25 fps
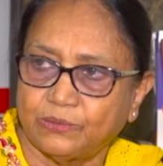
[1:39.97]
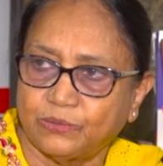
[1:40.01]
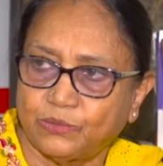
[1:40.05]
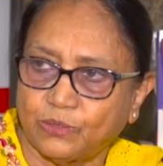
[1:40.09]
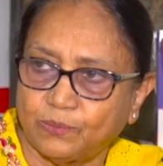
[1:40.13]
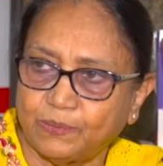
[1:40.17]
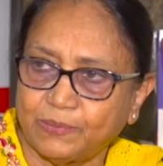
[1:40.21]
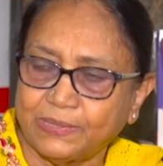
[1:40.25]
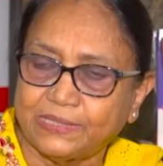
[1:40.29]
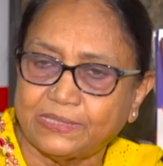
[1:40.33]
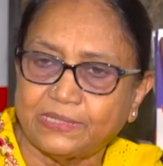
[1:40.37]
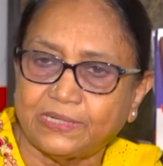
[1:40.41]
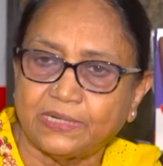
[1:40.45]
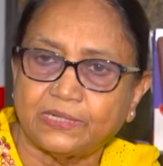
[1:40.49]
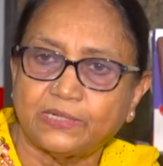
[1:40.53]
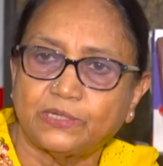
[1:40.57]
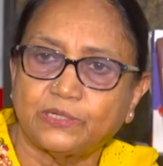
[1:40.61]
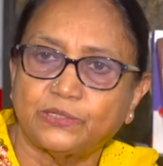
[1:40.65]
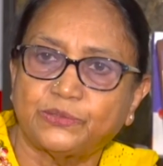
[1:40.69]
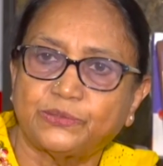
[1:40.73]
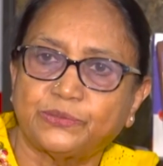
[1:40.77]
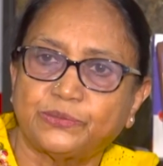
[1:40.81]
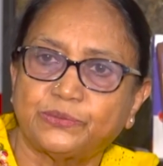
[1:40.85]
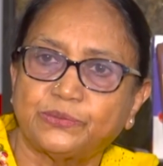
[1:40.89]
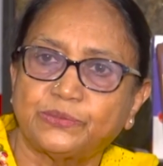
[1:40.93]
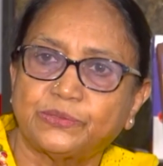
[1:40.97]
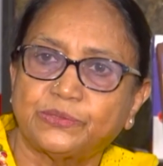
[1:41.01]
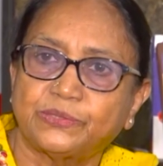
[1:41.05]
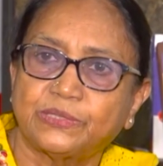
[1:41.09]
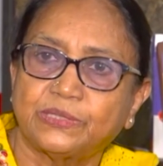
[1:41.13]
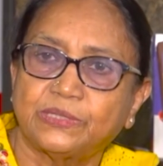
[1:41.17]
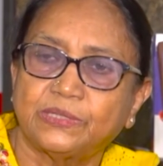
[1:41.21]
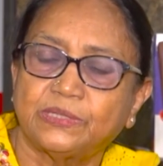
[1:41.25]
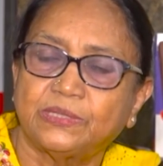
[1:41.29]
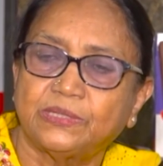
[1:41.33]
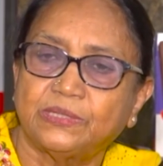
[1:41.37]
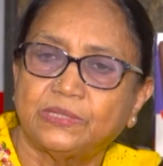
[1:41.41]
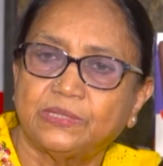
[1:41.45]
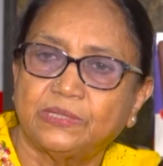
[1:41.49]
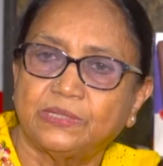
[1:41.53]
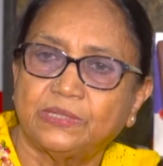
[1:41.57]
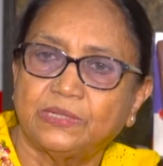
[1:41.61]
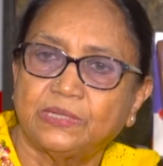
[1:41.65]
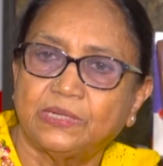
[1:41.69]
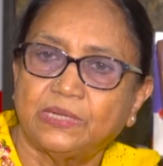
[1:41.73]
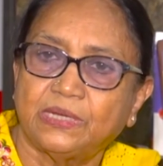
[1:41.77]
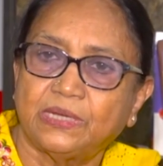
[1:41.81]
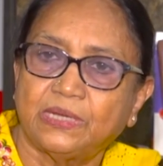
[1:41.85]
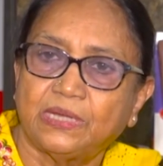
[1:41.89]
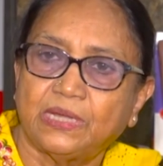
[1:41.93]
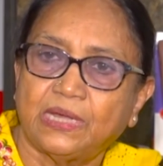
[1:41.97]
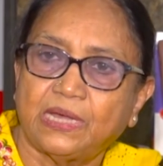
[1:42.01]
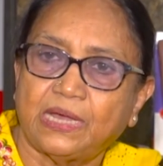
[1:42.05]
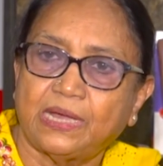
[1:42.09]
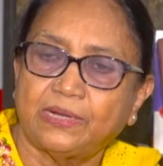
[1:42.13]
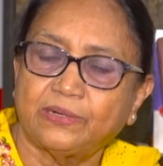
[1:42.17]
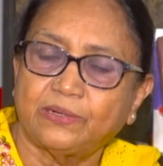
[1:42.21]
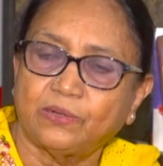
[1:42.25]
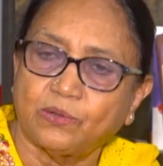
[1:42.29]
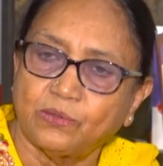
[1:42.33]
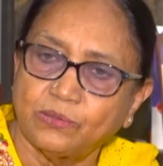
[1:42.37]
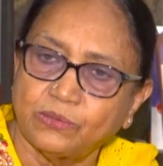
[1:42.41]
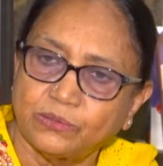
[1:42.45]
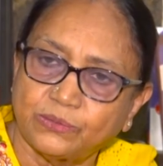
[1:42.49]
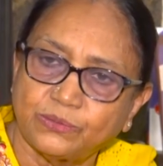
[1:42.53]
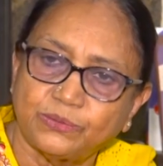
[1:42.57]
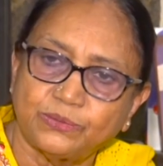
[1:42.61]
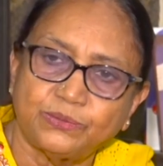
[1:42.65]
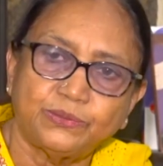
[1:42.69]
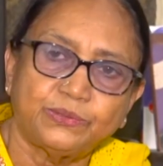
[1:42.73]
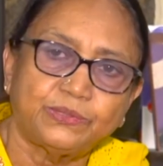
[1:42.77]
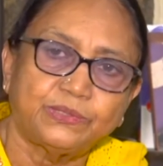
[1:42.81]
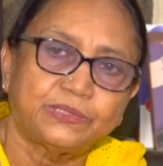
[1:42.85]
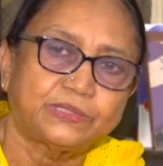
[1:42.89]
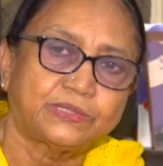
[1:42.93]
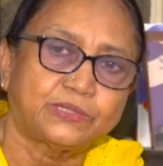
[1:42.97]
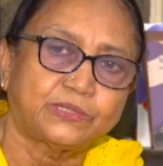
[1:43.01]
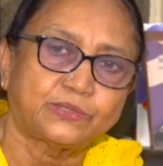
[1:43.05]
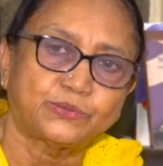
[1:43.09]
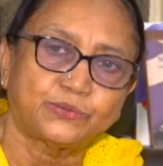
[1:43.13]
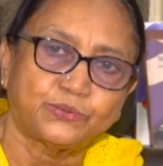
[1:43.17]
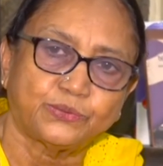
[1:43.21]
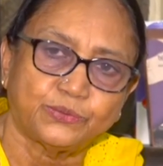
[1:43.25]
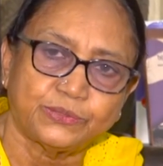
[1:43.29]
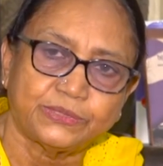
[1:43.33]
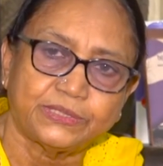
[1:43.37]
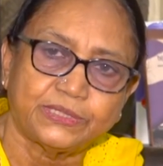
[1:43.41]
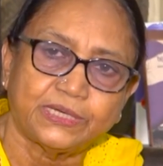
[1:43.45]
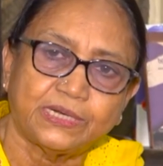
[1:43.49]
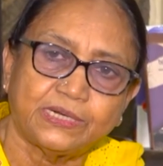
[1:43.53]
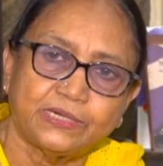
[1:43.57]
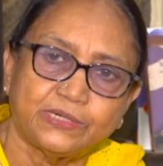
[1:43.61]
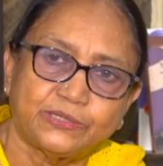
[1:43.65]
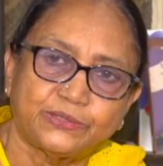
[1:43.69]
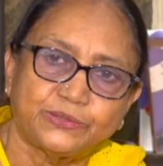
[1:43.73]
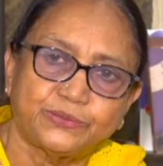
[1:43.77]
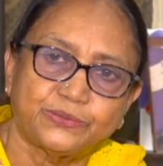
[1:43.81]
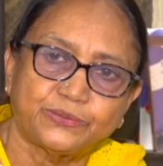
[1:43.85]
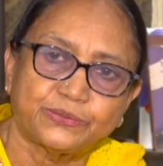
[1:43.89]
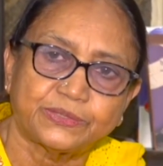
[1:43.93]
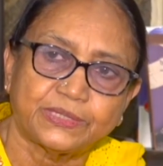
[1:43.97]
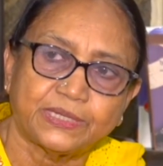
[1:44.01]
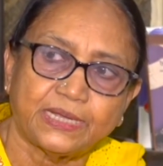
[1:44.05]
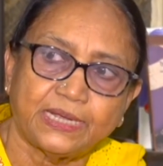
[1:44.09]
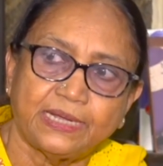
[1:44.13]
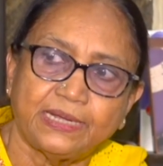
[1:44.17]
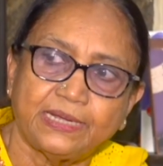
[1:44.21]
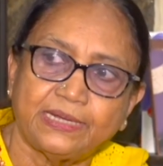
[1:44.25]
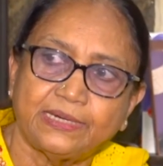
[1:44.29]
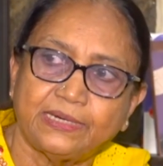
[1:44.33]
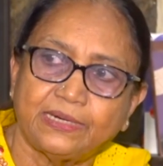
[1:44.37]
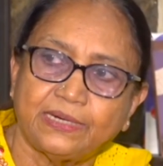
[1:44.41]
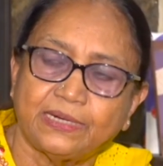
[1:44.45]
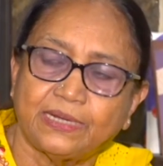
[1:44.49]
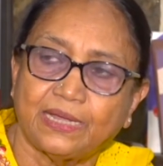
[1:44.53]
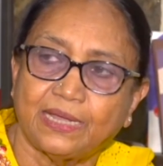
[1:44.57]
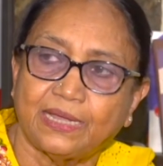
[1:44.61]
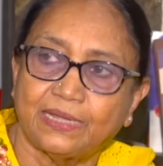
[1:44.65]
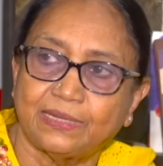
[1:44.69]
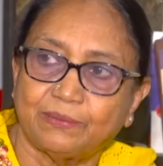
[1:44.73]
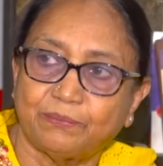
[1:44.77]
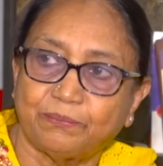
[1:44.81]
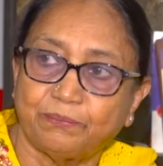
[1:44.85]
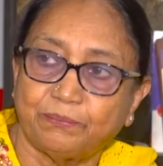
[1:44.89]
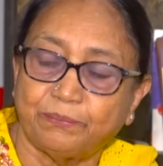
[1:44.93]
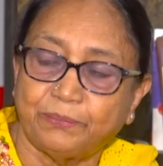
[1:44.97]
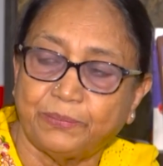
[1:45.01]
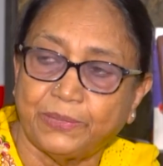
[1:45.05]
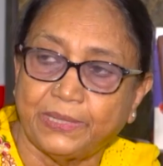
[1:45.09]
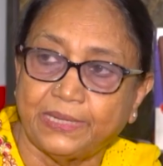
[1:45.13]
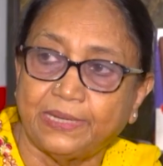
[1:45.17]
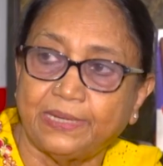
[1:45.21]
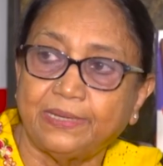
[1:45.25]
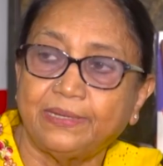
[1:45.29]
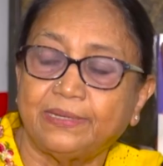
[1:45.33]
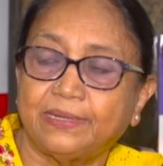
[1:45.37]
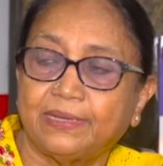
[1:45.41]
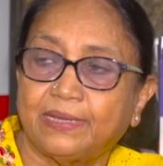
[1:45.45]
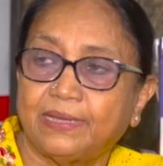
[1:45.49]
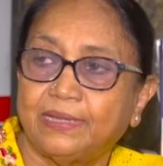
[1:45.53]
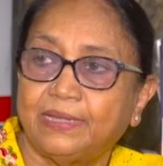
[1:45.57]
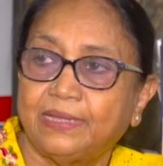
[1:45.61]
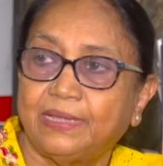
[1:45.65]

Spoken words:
domestic issues and also the social issues, and being